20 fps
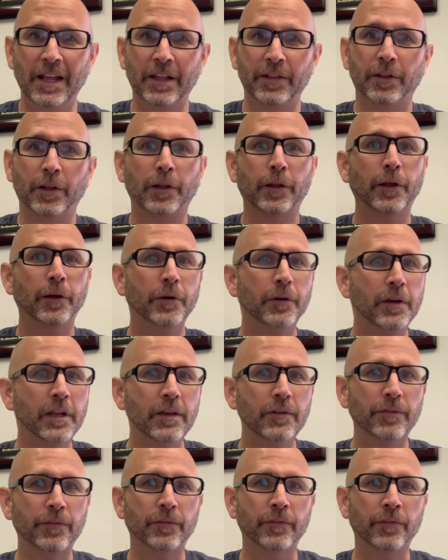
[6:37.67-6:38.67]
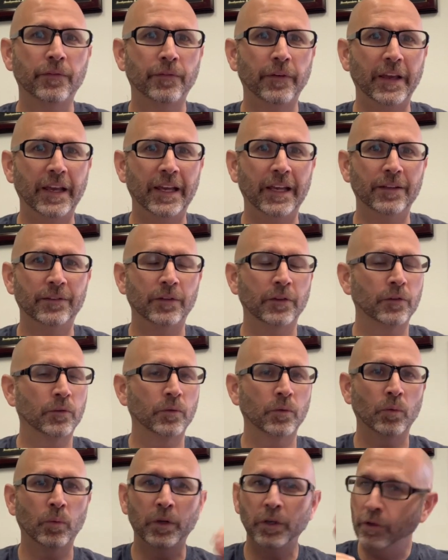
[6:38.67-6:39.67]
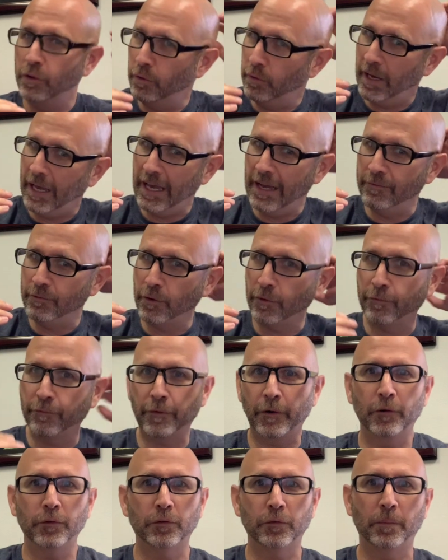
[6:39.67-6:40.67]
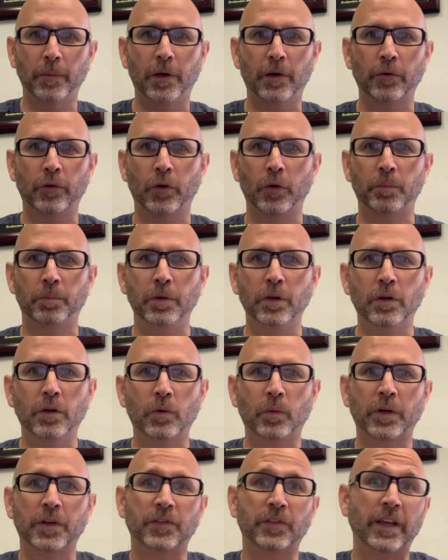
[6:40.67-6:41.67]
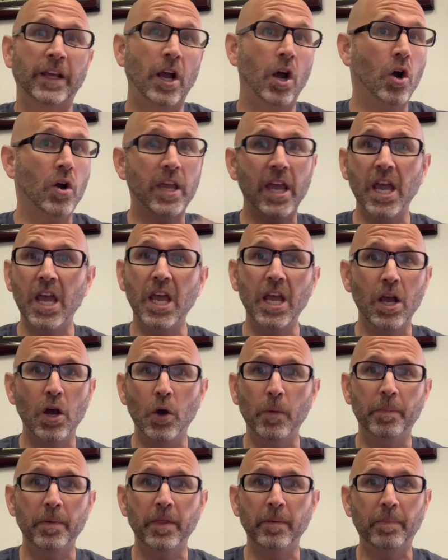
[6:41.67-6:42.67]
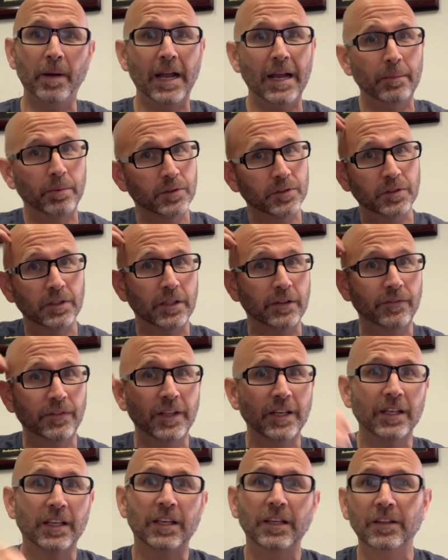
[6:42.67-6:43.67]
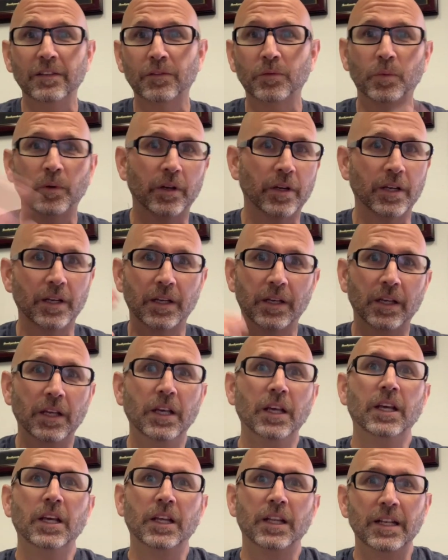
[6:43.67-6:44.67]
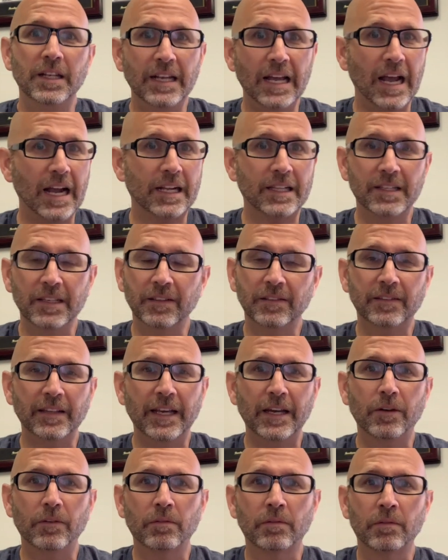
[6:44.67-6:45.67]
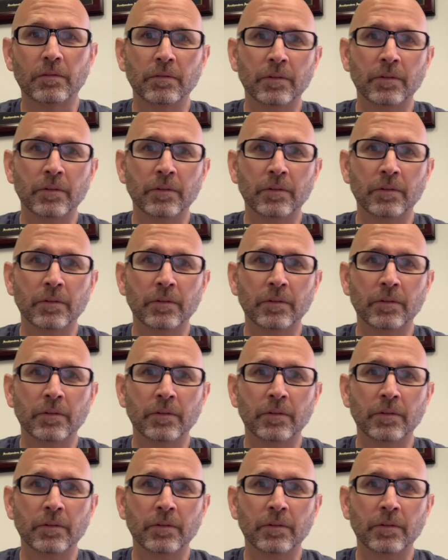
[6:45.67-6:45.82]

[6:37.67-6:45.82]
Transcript: The learning phase is when you have your first small group, you don't want to say, okay, open the Bible to Leviticus, we're going to knock this out,